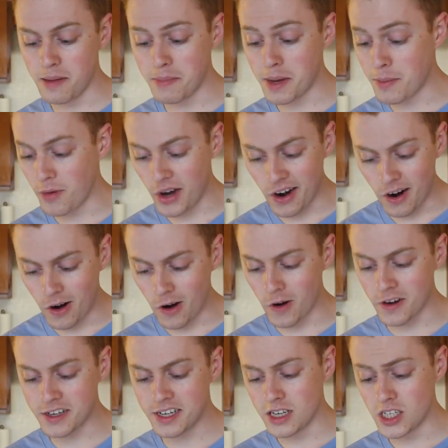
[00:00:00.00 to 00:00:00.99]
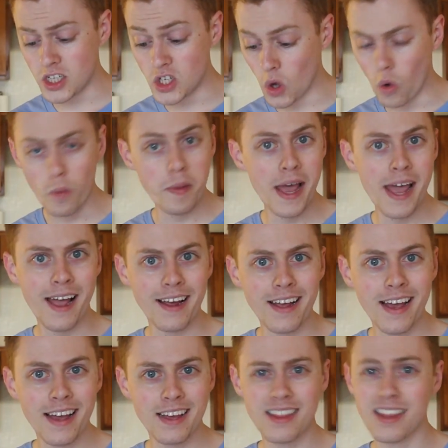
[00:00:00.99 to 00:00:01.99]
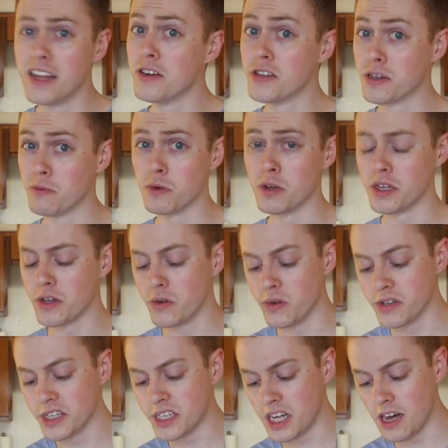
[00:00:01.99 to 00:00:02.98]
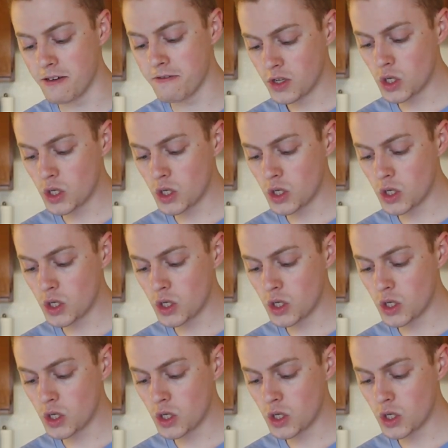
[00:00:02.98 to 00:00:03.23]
Memory Heart, Soul Pancake, they do some really cool stuff.